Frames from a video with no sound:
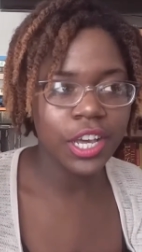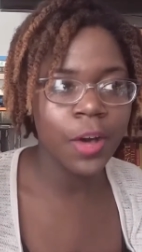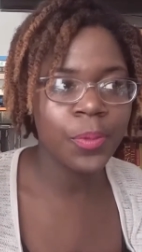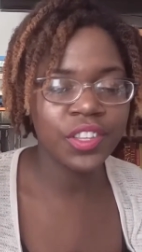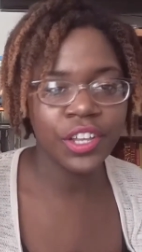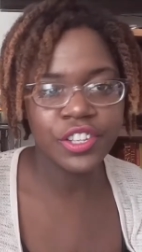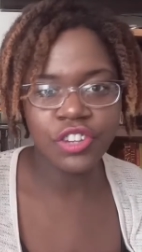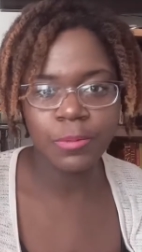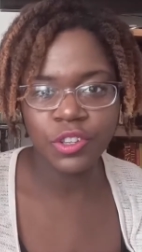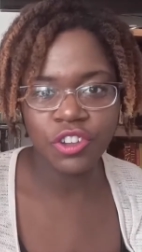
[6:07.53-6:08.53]
up until it
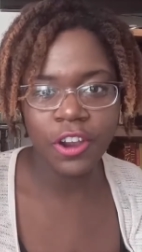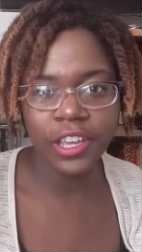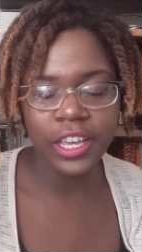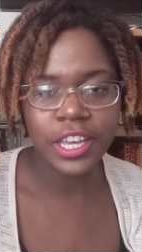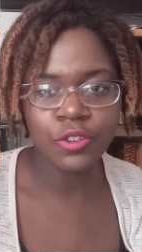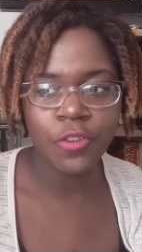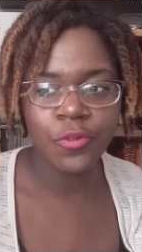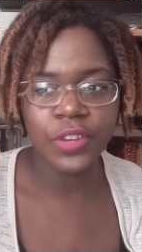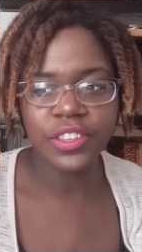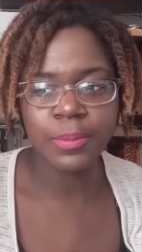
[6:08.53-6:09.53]
jumped the shark and killed off
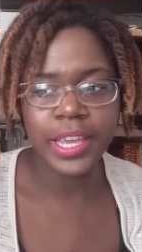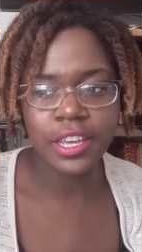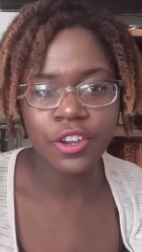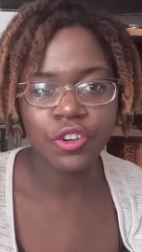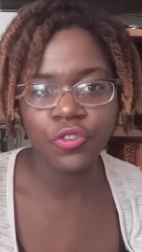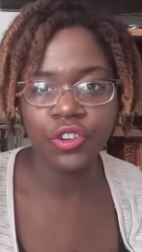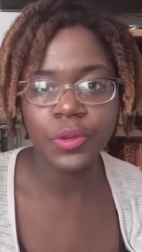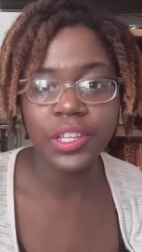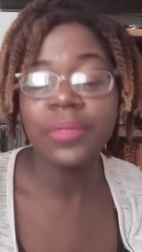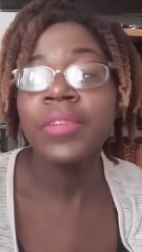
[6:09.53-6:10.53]
one of its main characters for no
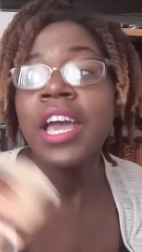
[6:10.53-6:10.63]
reason.